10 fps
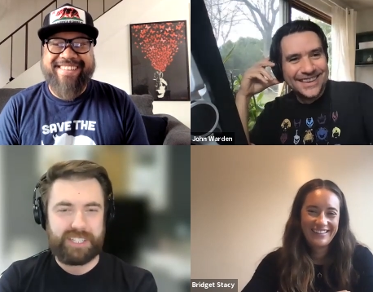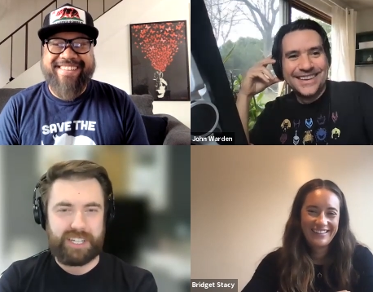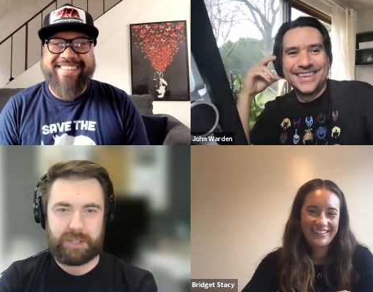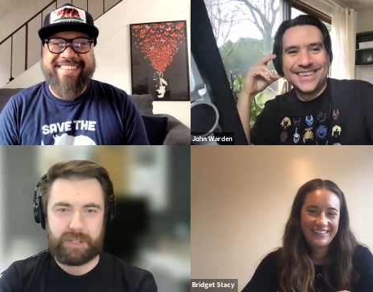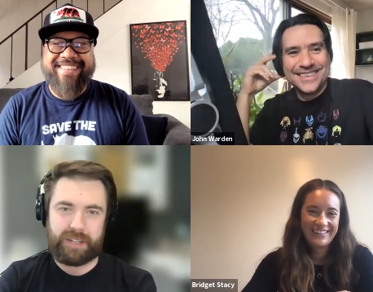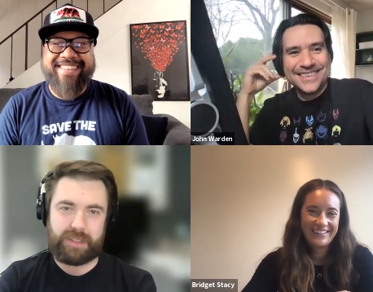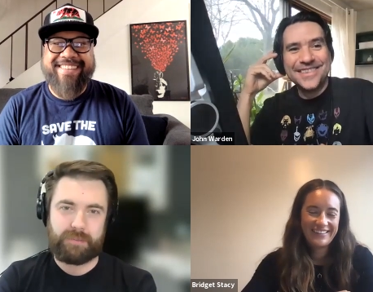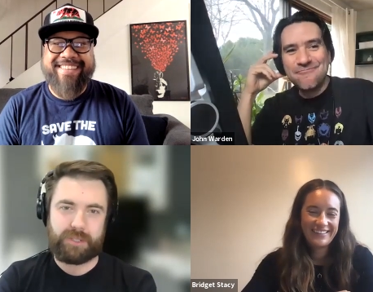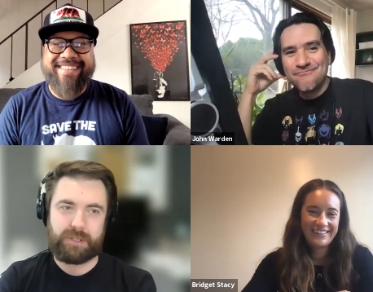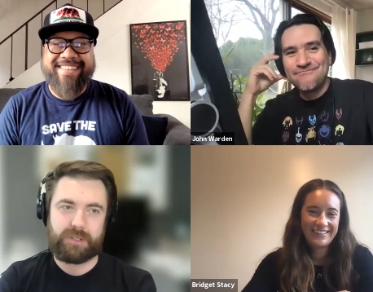Speaker 1: excited about
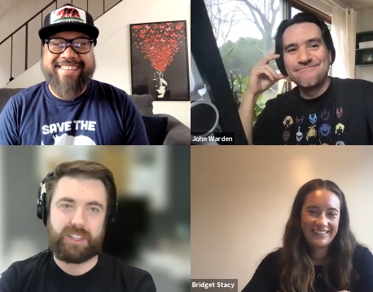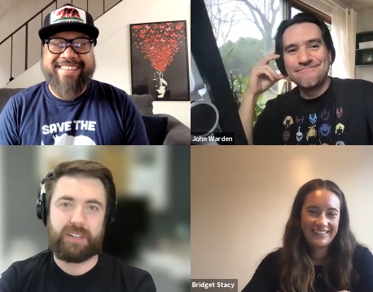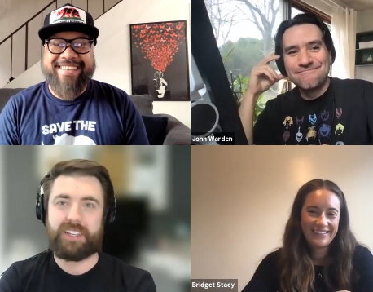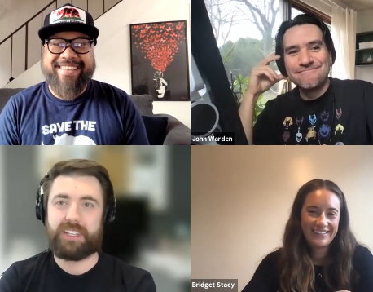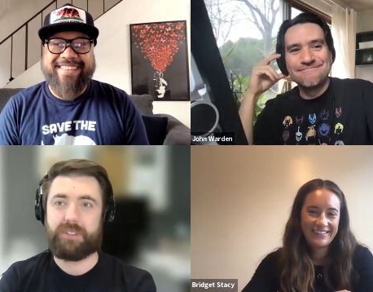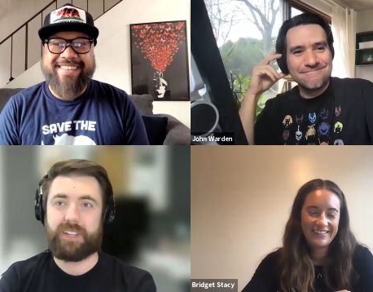them too. Love that you